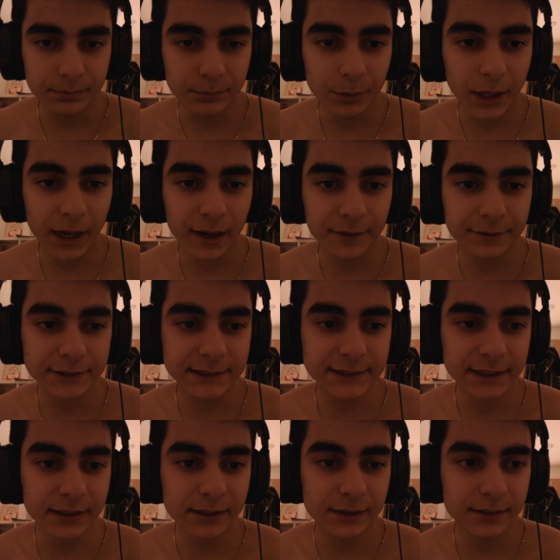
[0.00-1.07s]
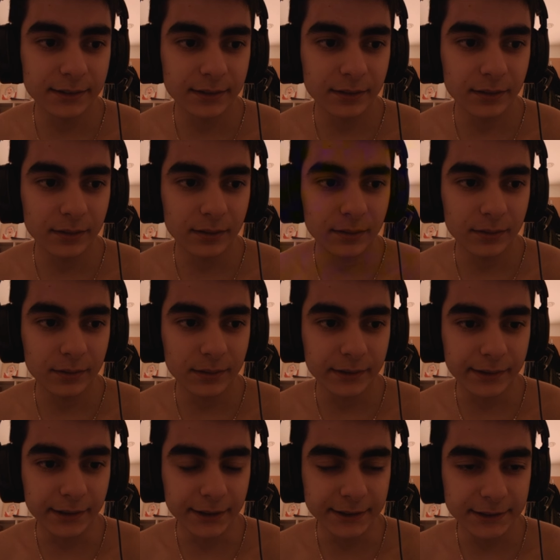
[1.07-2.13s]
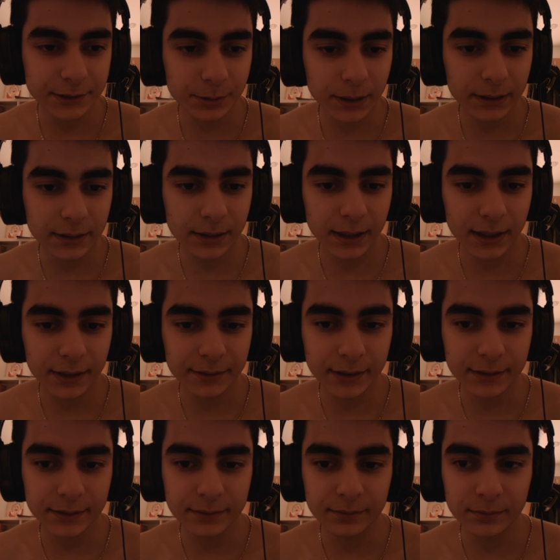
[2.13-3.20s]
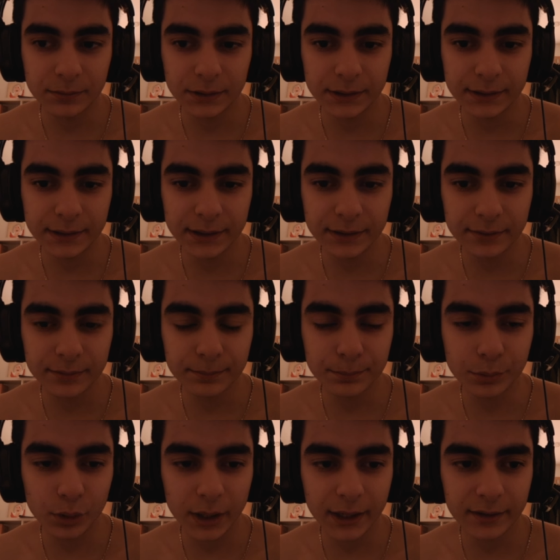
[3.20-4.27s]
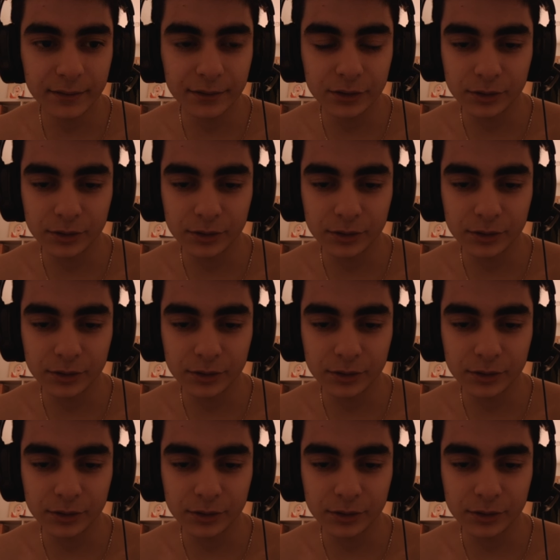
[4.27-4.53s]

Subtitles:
we have still this trend line that we didn't break.